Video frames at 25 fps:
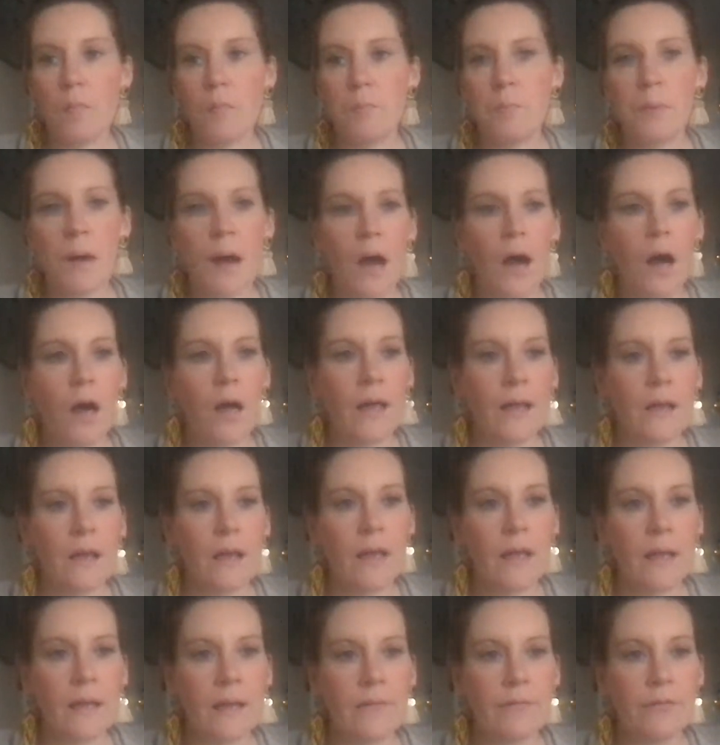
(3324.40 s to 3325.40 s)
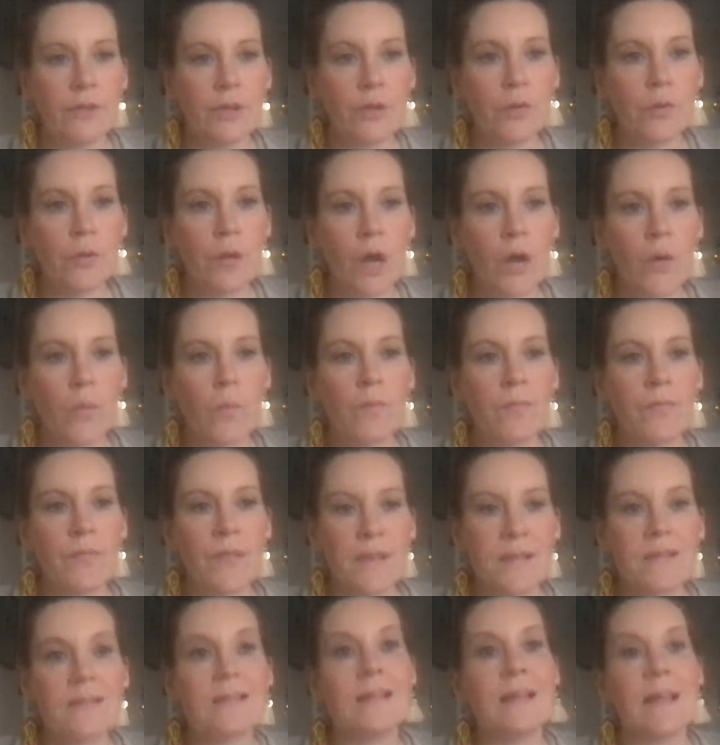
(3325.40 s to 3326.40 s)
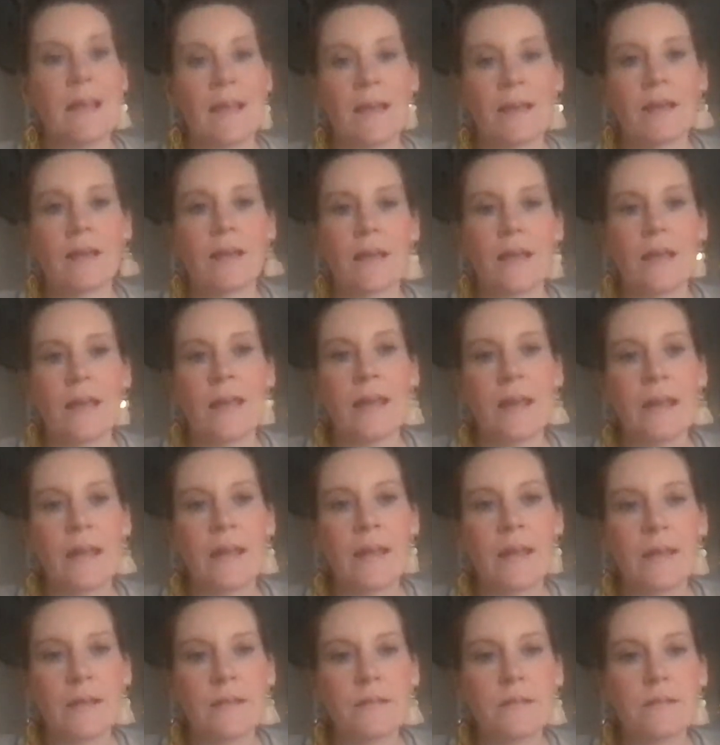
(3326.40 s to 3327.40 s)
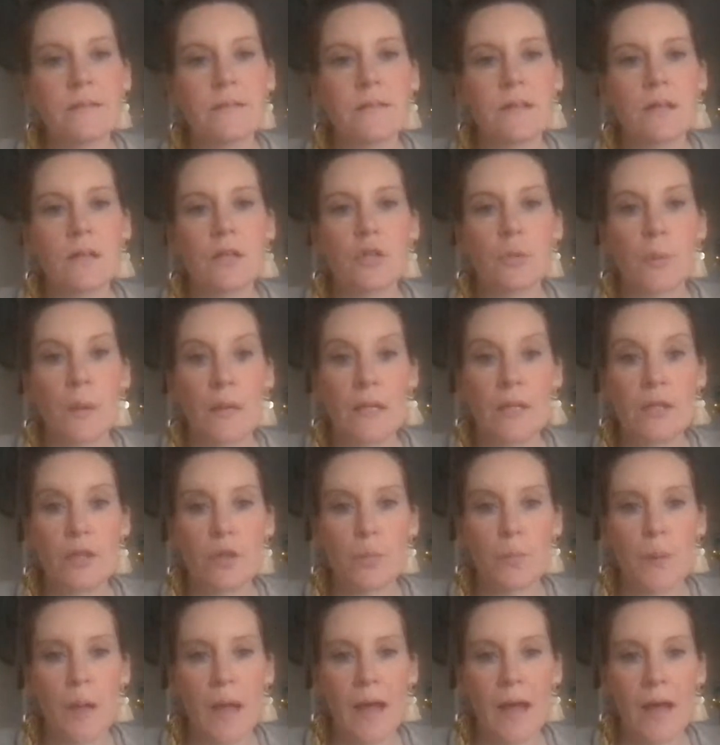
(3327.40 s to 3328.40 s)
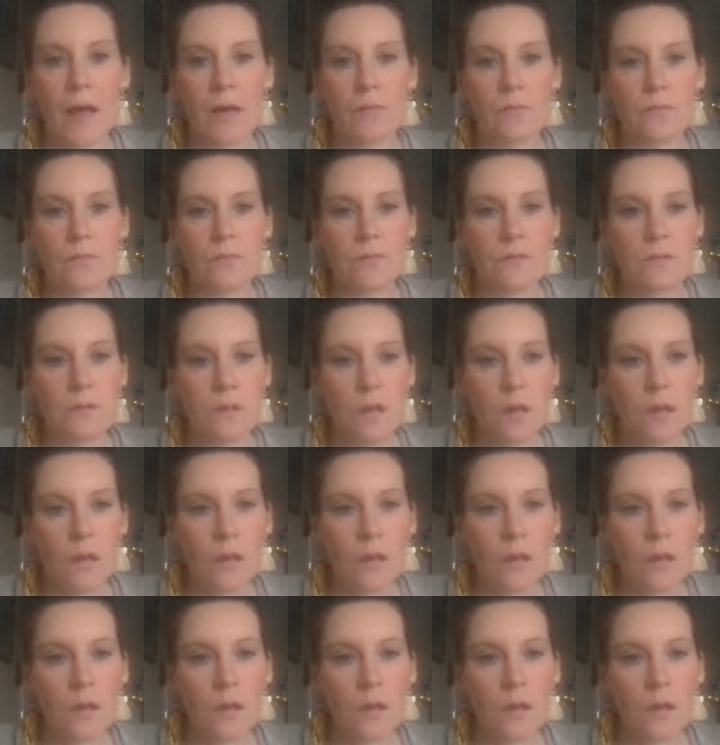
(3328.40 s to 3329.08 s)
But if you go with this link, it is £22.